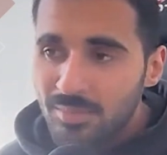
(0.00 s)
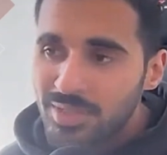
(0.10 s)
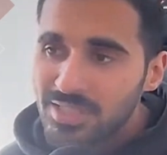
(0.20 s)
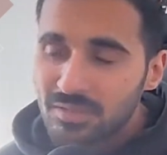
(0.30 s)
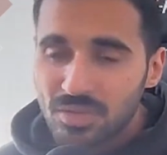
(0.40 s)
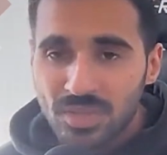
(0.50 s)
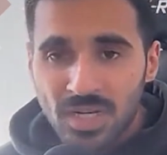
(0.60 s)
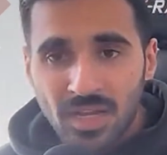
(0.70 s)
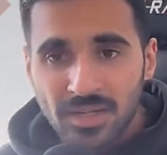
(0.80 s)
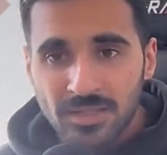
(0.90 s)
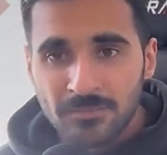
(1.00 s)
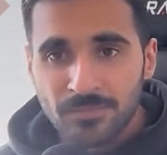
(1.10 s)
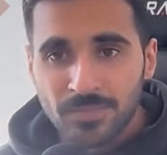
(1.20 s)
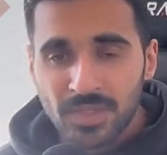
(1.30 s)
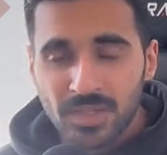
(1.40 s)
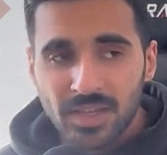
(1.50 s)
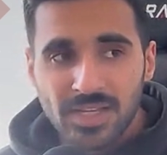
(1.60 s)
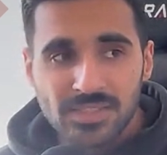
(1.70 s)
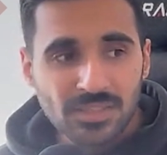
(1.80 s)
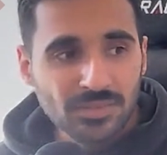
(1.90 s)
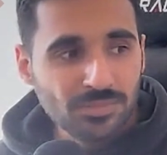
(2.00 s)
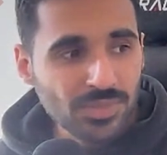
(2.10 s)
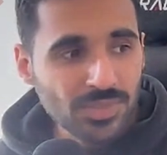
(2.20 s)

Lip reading: Because if you're not, as a